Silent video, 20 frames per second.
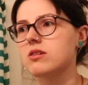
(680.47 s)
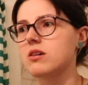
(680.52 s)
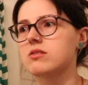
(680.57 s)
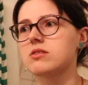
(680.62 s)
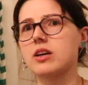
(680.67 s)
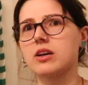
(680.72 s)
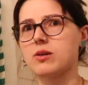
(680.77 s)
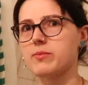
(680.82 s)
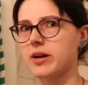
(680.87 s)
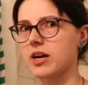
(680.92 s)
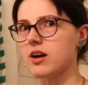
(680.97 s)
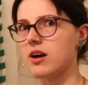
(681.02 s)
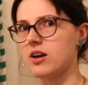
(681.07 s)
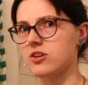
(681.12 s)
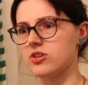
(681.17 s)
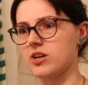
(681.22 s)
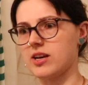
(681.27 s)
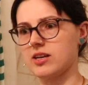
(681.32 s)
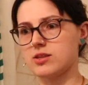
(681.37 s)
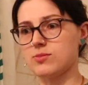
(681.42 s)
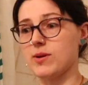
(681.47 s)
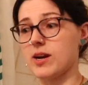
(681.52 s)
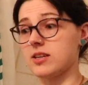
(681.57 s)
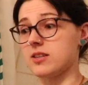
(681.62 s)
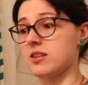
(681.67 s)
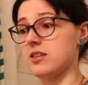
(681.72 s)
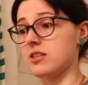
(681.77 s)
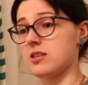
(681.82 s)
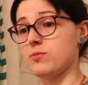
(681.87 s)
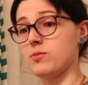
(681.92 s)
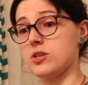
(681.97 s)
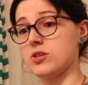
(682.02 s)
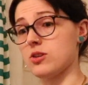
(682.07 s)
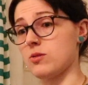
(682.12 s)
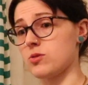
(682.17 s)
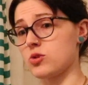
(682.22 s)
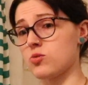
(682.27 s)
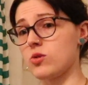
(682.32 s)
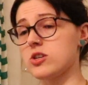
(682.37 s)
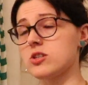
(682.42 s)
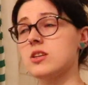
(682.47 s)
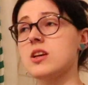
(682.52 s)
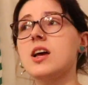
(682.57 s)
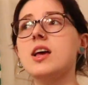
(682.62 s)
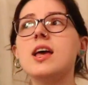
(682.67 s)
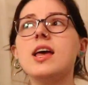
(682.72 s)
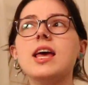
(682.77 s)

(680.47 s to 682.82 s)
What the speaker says: I was like, oh my gosh, I expected it to be so much worse.